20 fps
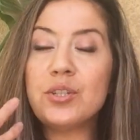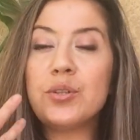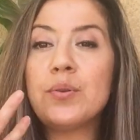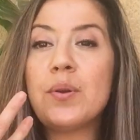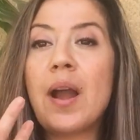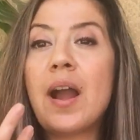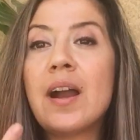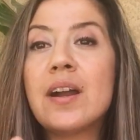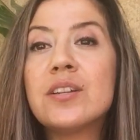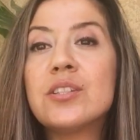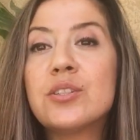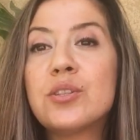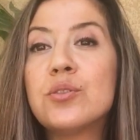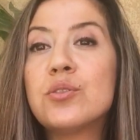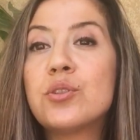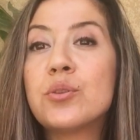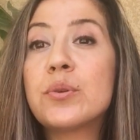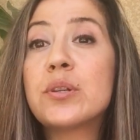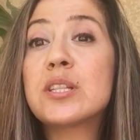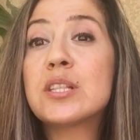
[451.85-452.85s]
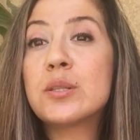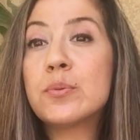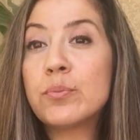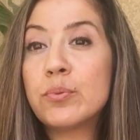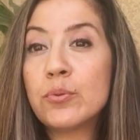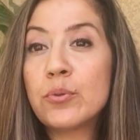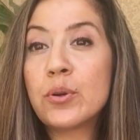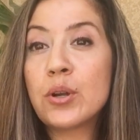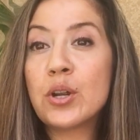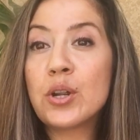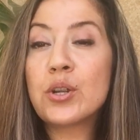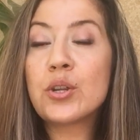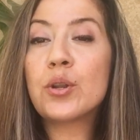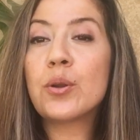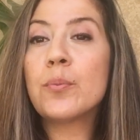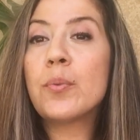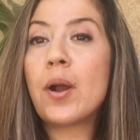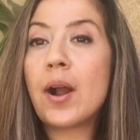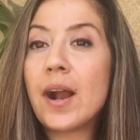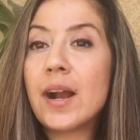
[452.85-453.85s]
to ask you to explore
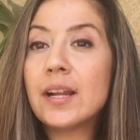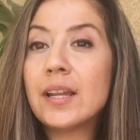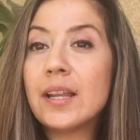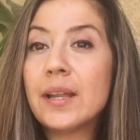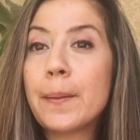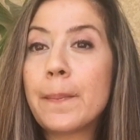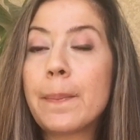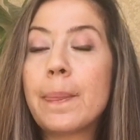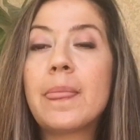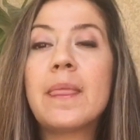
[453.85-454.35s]
your body.